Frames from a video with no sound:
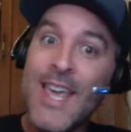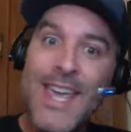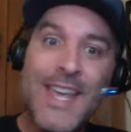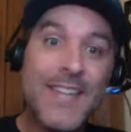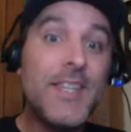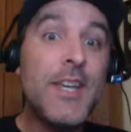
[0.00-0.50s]

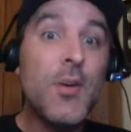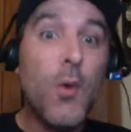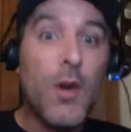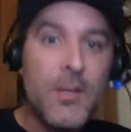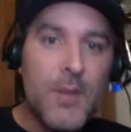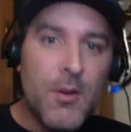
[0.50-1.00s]
Is he
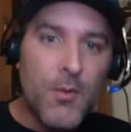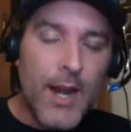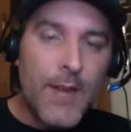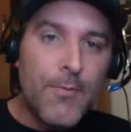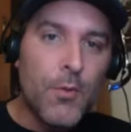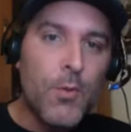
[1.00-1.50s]
going to be
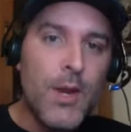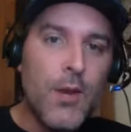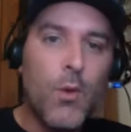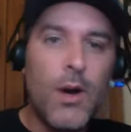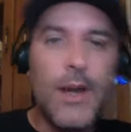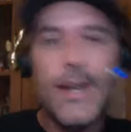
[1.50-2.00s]
ready for
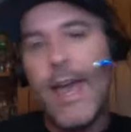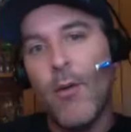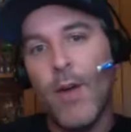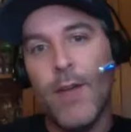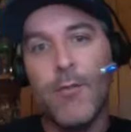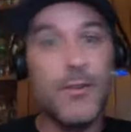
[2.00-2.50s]
week one,
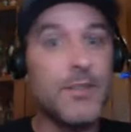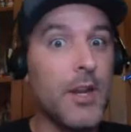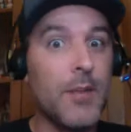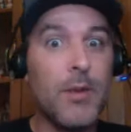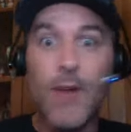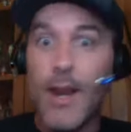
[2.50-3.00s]
however?
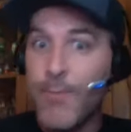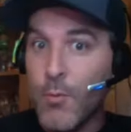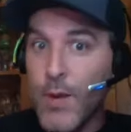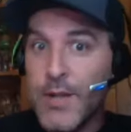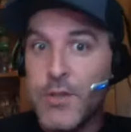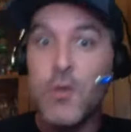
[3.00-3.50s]
Is he going to be
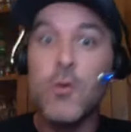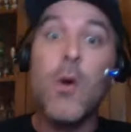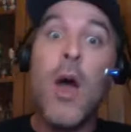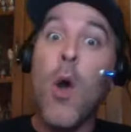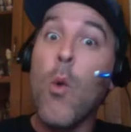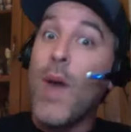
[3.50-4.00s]
ready for week
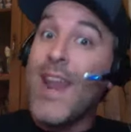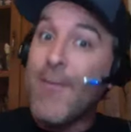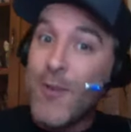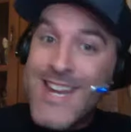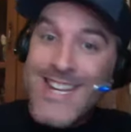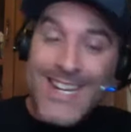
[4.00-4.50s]
two?
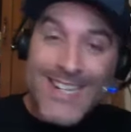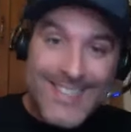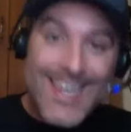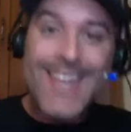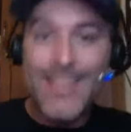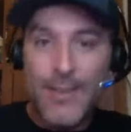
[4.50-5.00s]

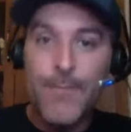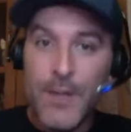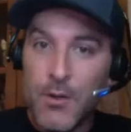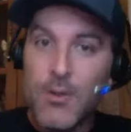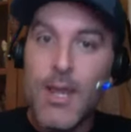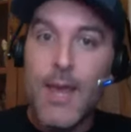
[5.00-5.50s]
Whenever he
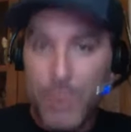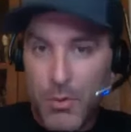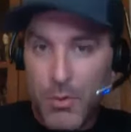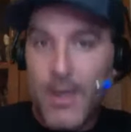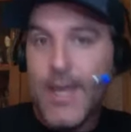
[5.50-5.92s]
does hit the